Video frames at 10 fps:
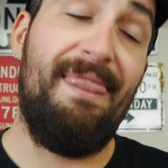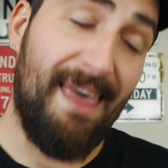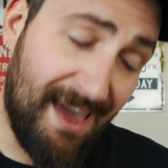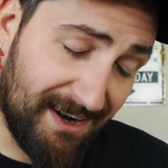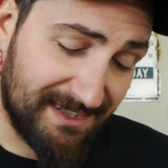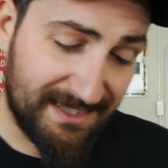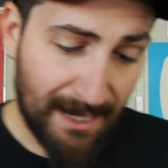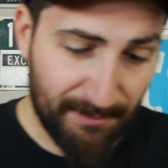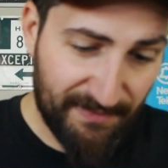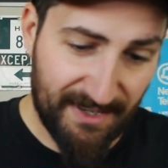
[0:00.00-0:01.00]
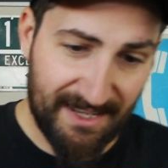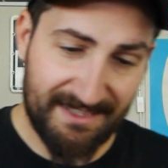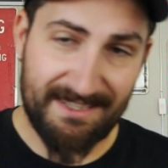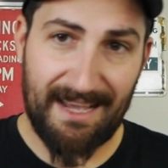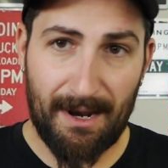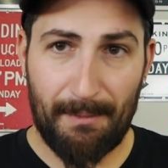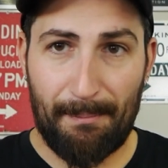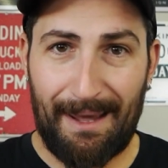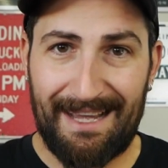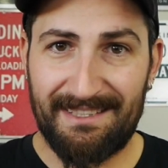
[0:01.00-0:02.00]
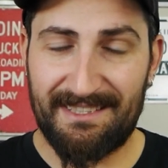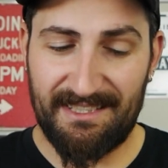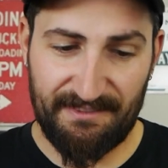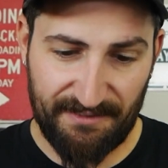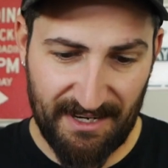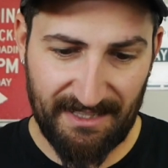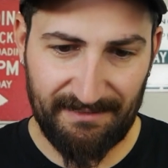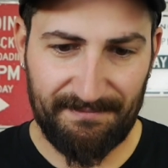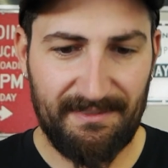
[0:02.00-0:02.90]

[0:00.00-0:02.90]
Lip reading: then on top of it, it's down my pants in the front,